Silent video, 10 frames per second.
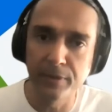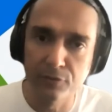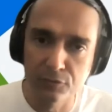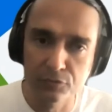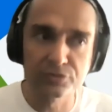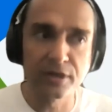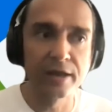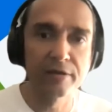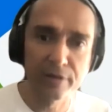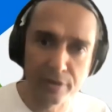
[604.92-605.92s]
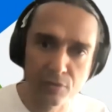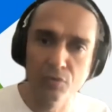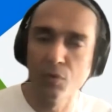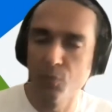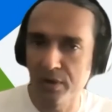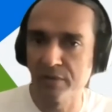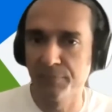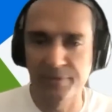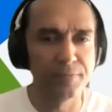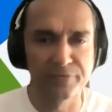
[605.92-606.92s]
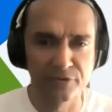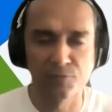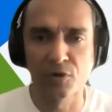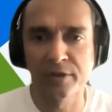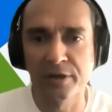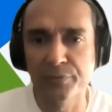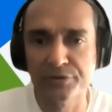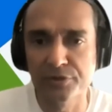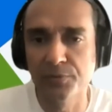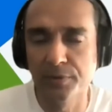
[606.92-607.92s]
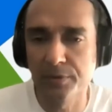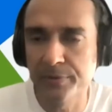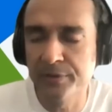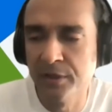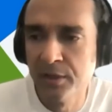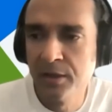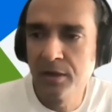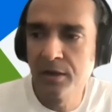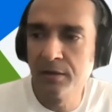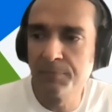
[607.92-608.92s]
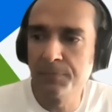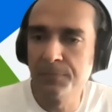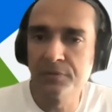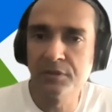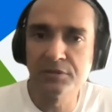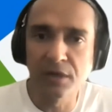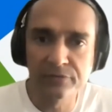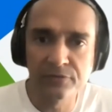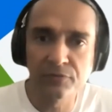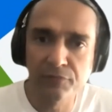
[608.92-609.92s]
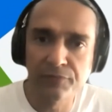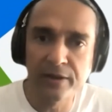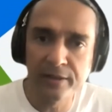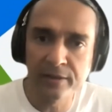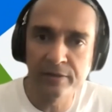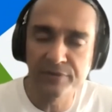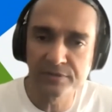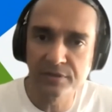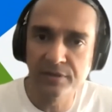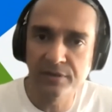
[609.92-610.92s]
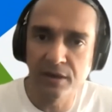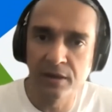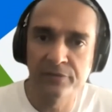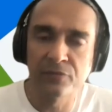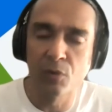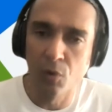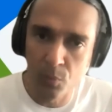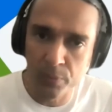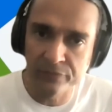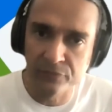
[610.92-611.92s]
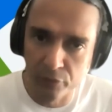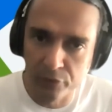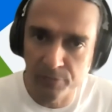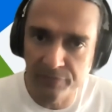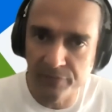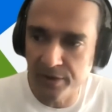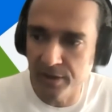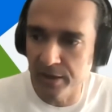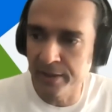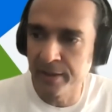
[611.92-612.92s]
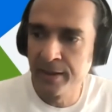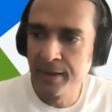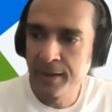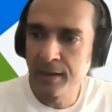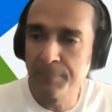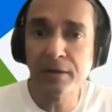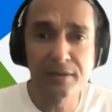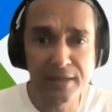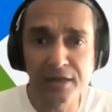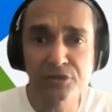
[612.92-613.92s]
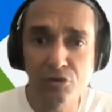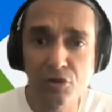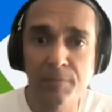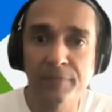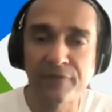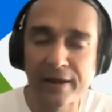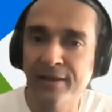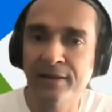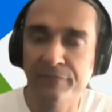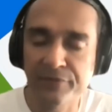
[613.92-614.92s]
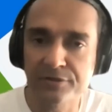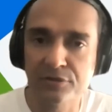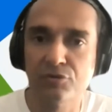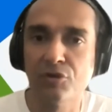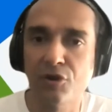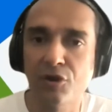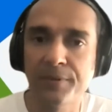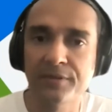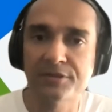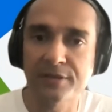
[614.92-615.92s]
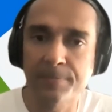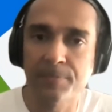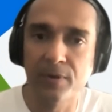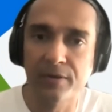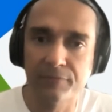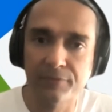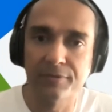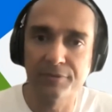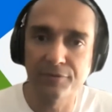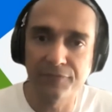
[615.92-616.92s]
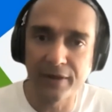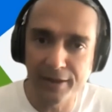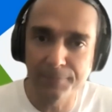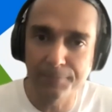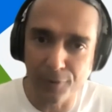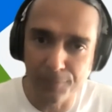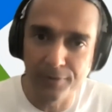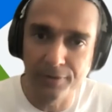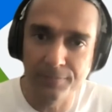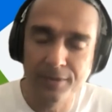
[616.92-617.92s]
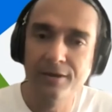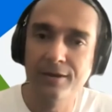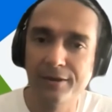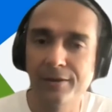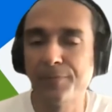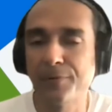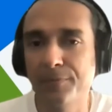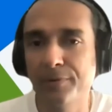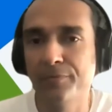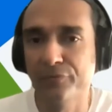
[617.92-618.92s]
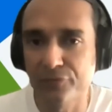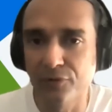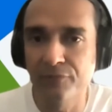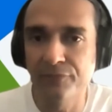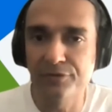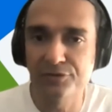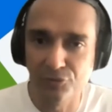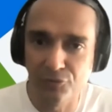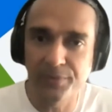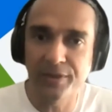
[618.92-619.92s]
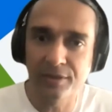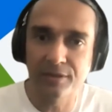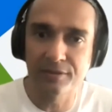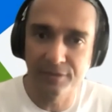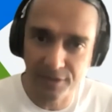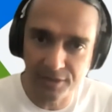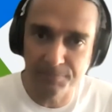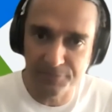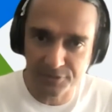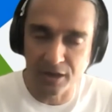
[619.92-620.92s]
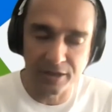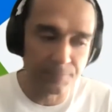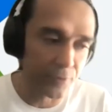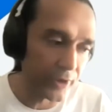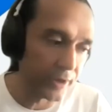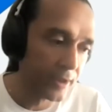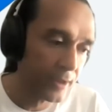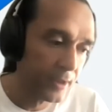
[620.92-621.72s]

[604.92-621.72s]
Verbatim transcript: being used and renewed or whatever be the business model that you eventually work with, uh, yeah. the chances of you finding an investor is always going to be very high. Uh, but that should not finding an investor should not be the step one. You know, finding a problem, a real problem to solve, should be the starting point.